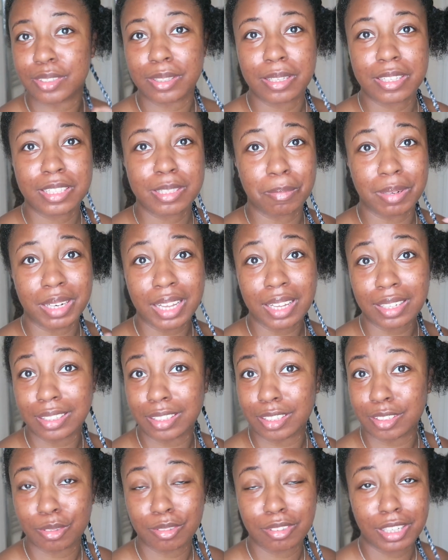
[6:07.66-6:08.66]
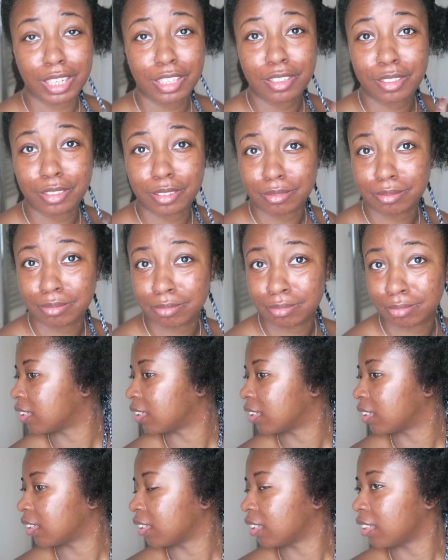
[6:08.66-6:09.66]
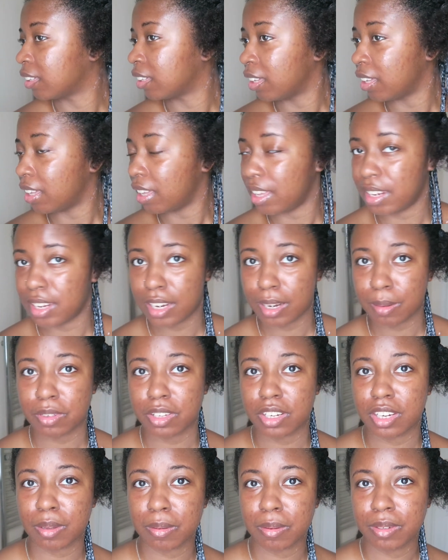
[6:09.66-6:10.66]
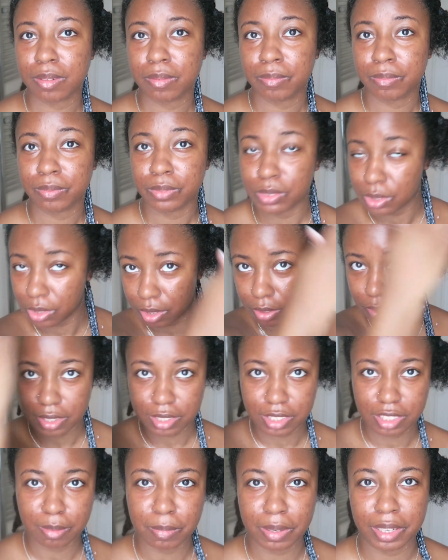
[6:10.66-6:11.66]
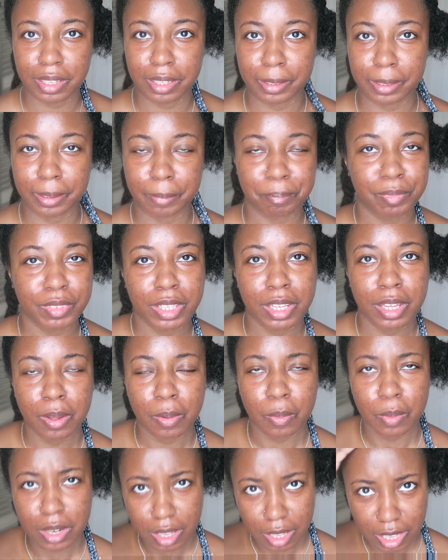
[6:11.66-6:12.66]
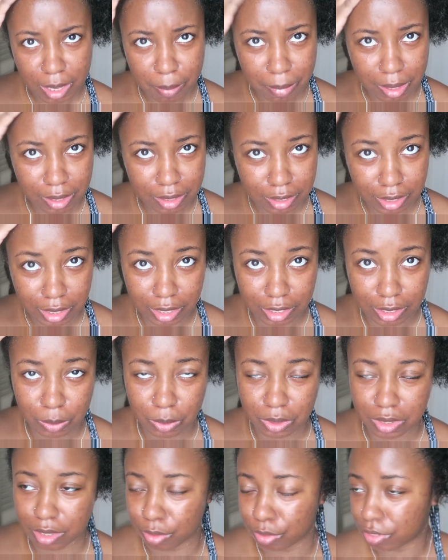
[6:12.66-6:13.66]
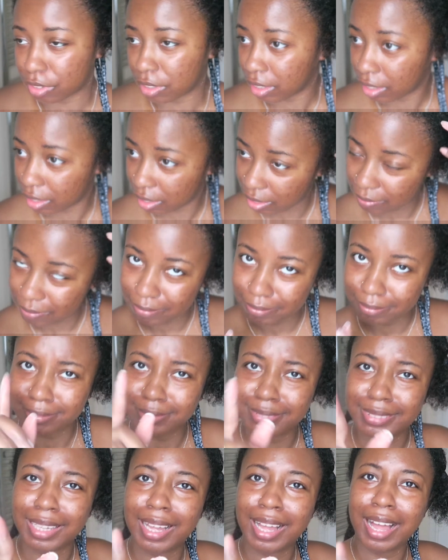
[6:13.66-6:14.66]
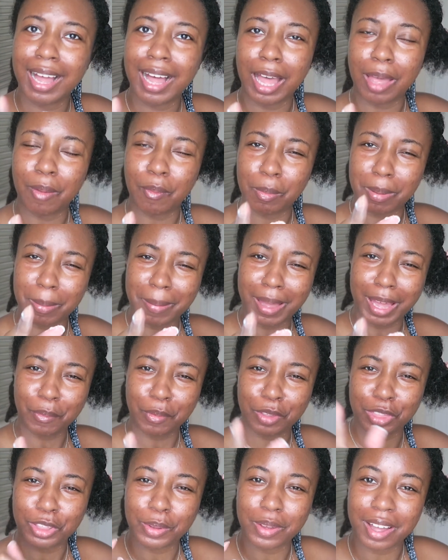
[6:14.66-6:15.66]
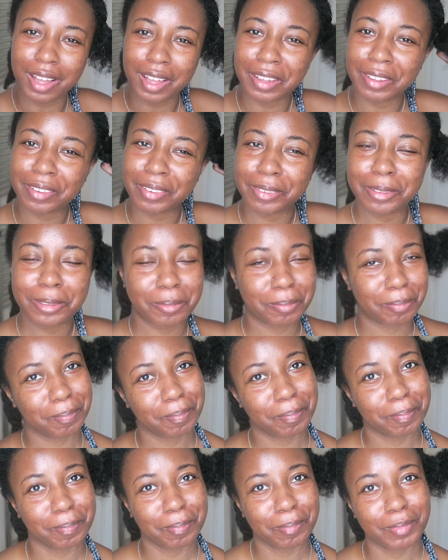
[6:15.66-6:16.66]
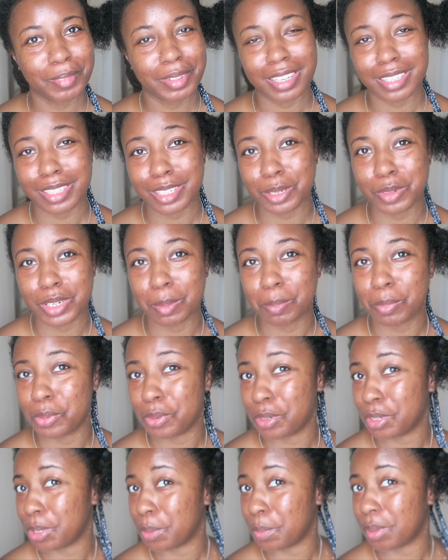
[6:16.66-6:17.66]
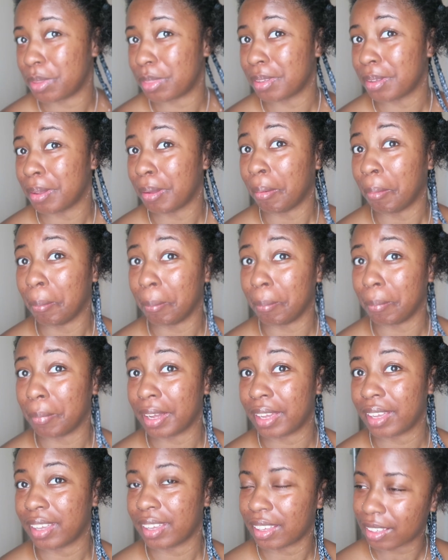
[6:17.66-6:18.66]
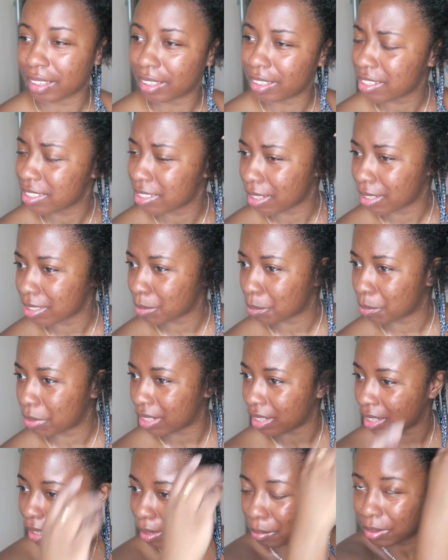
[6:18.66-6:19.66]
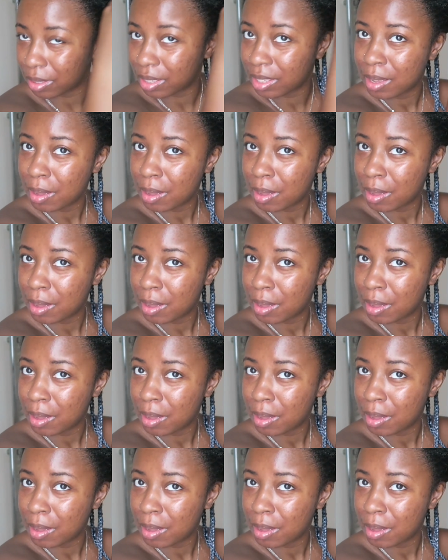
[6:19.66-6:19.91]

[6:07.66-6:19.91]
It's black, and that's all I know. And then I'm gonna do the rest of my hair. When I come back to like towards the front, I will be back with you guys, because I don't want to bore you with my hair unless I speed it up.